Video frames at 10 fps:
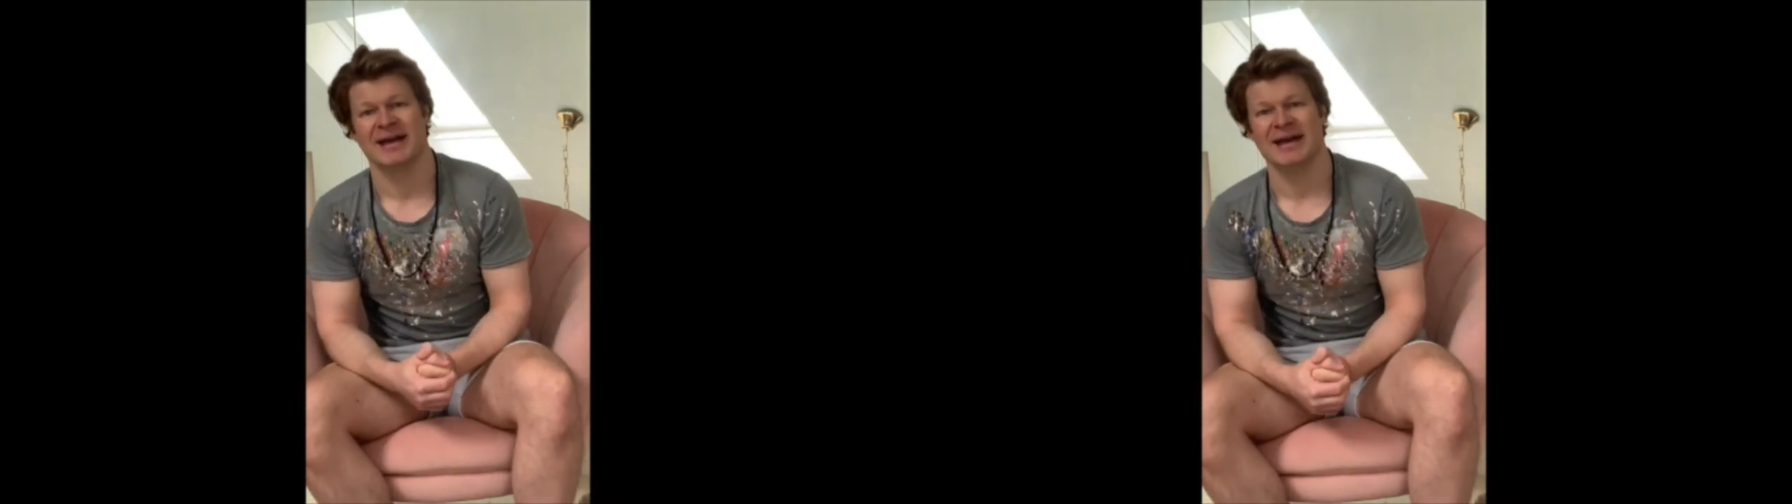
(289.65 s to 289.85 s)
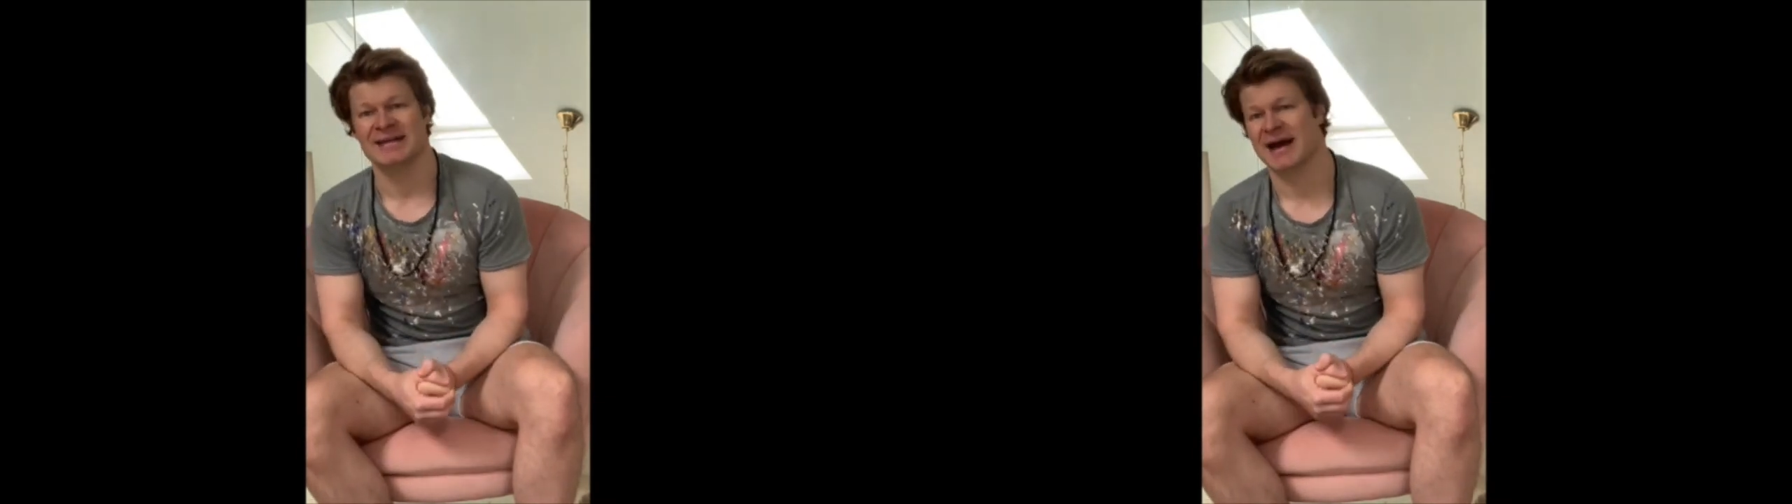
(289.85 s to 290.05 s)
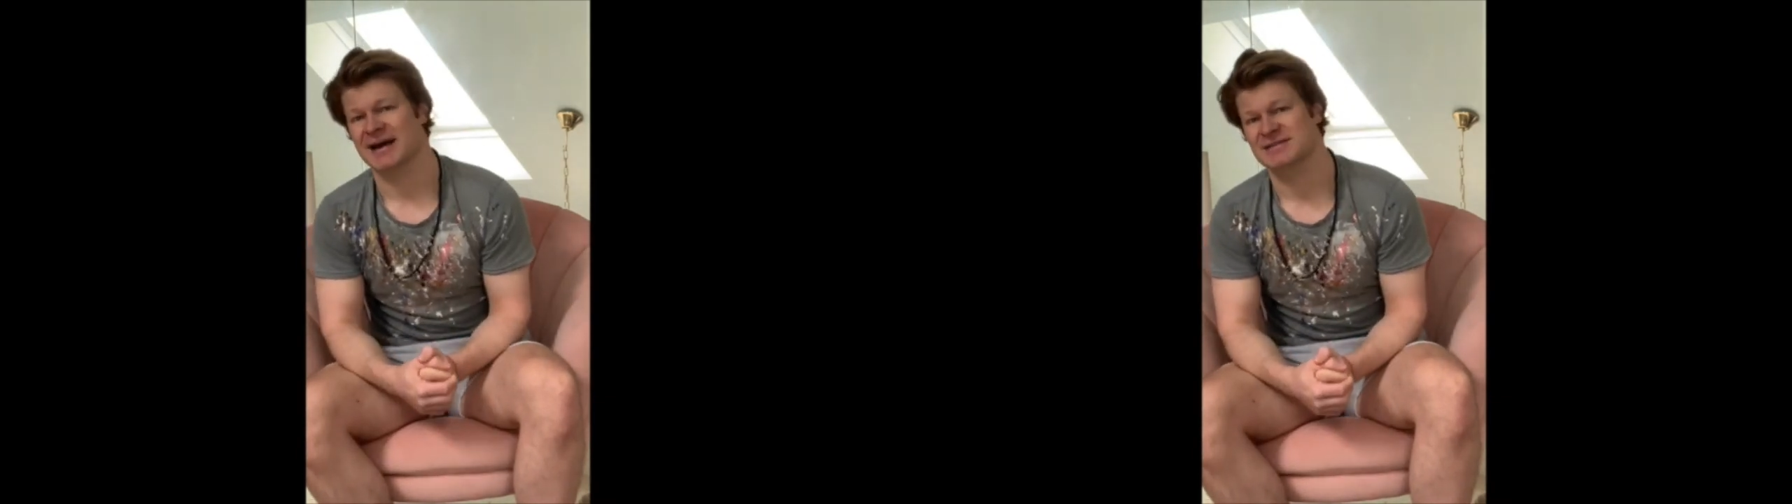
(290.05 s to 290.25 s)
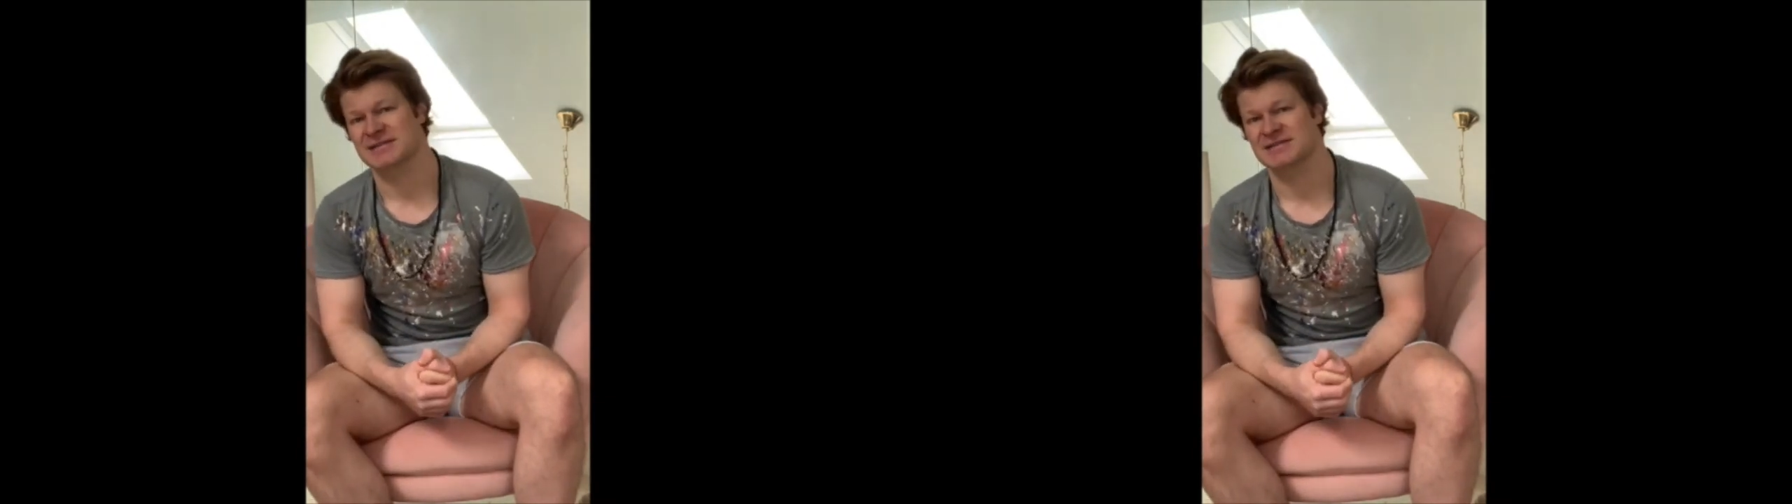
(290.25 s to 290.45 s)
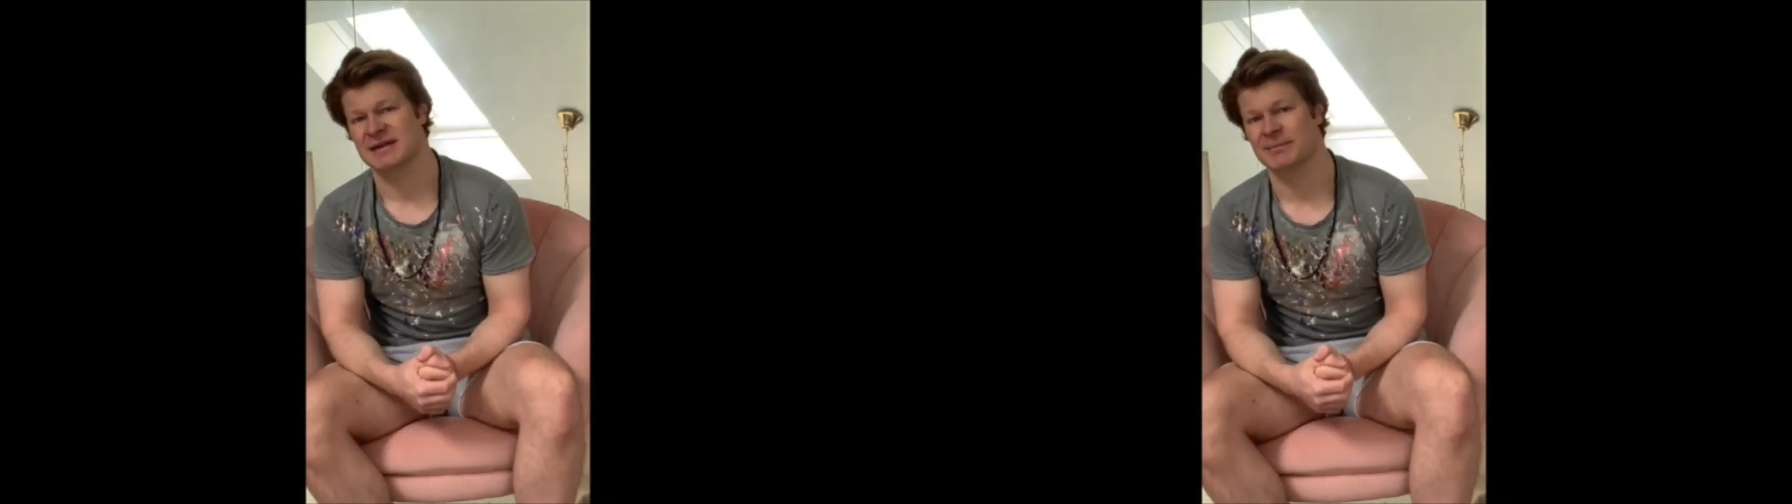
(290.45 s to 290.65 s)
in the
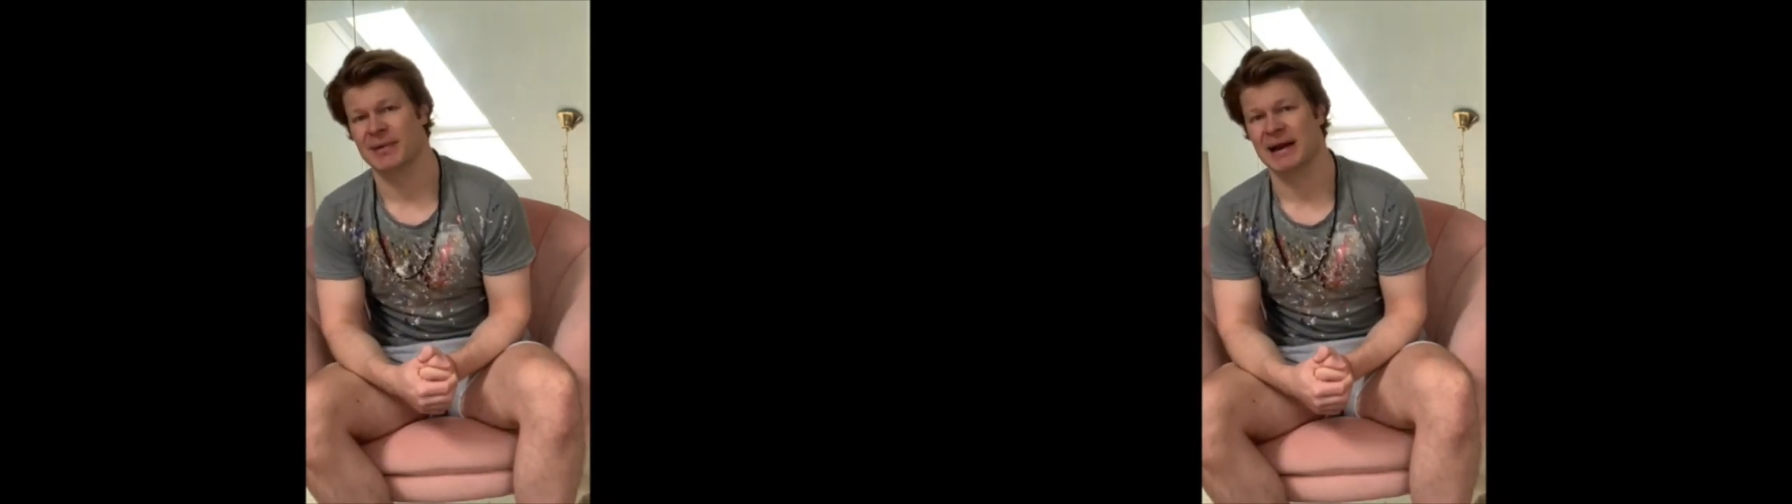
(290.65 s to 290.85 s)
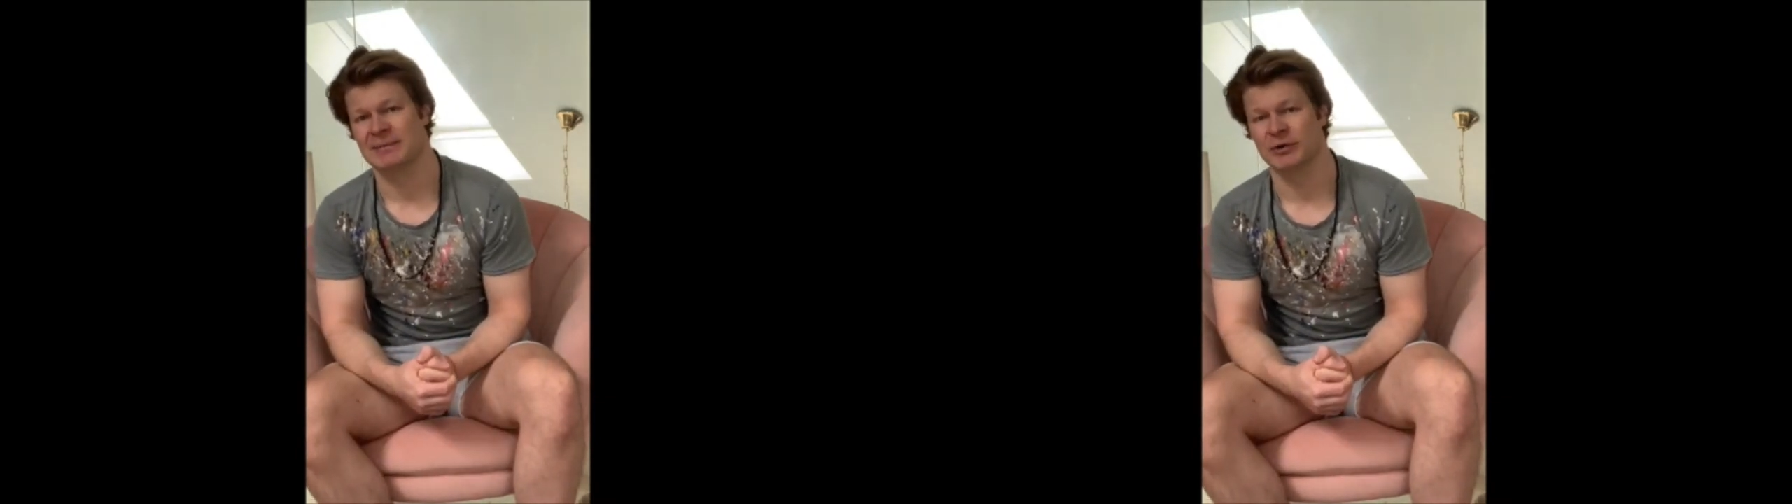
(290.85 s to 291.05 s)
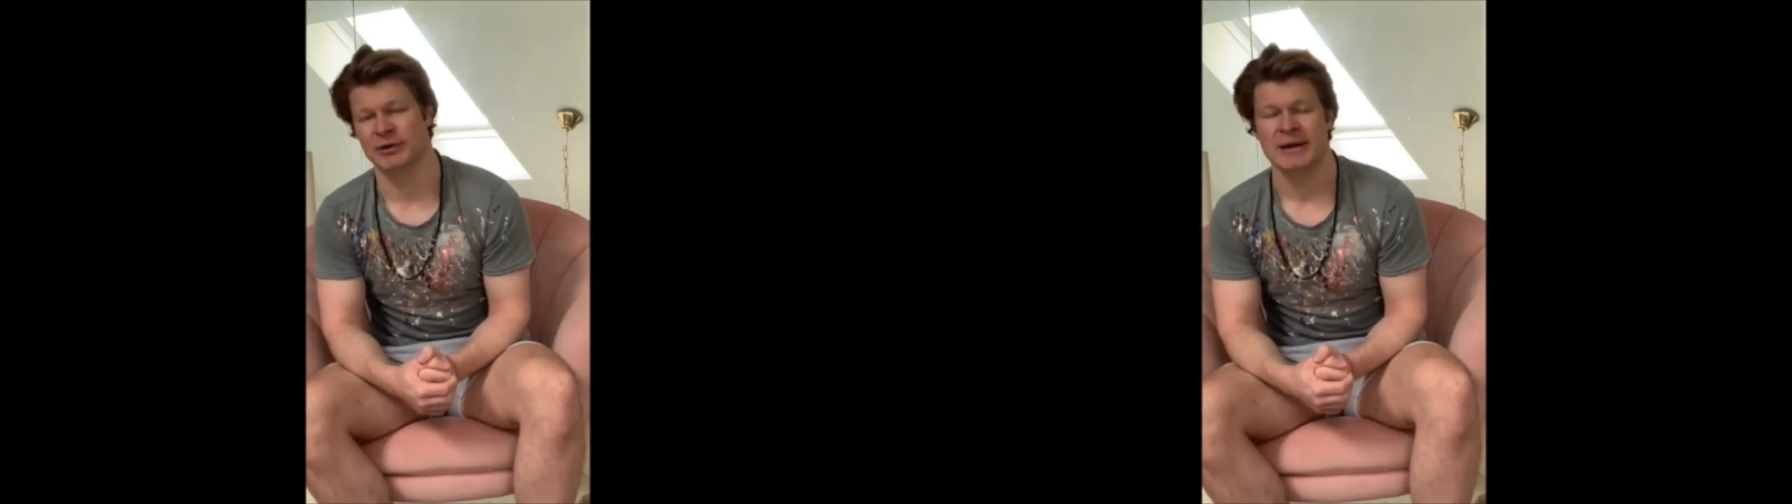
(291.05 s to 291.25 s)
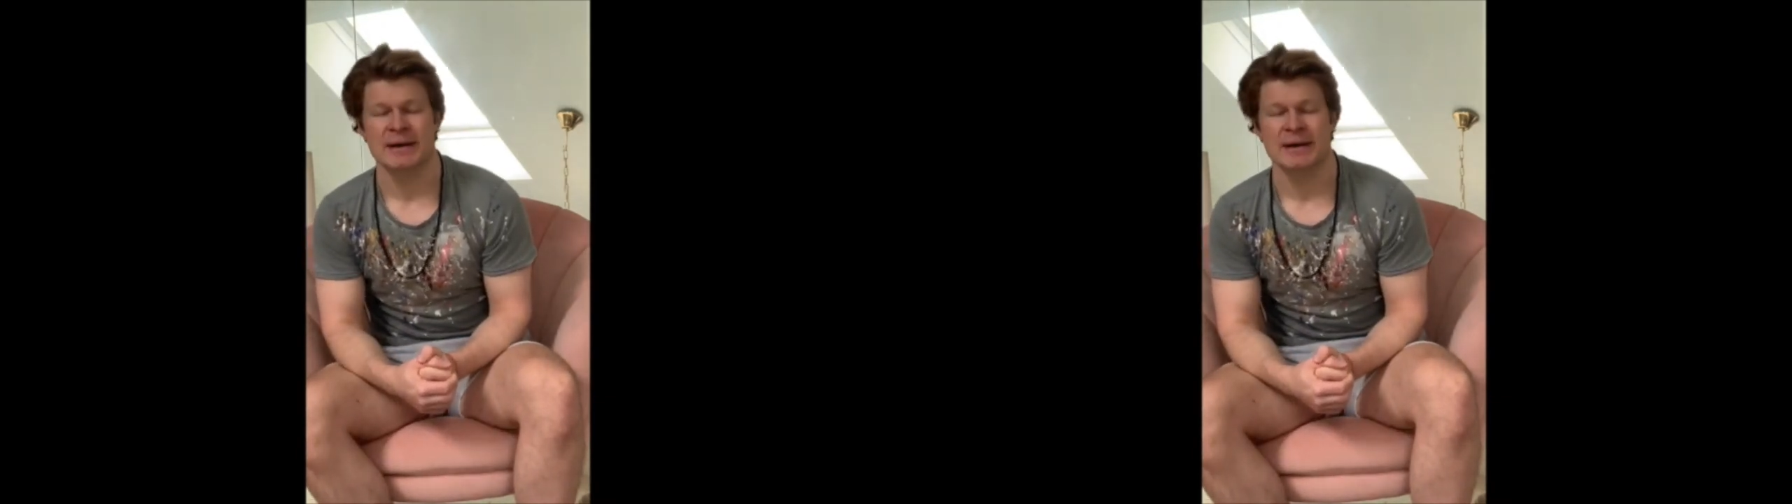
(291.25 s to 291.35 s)
Axis in Ballymun.